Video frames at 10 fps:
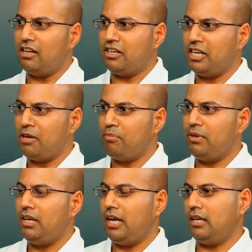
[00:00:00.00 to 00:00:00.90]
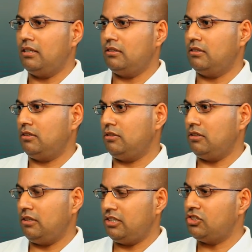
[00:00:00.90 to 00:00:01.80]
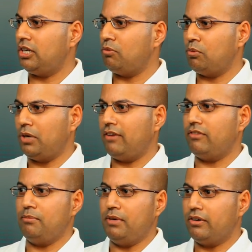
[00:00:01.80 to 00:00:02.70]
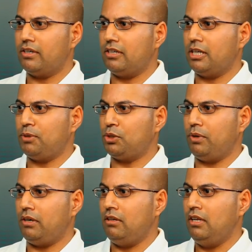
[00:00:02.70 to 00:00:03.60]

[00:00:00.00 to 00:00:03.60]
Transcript: Cup. And this year we will have the American Cup as well.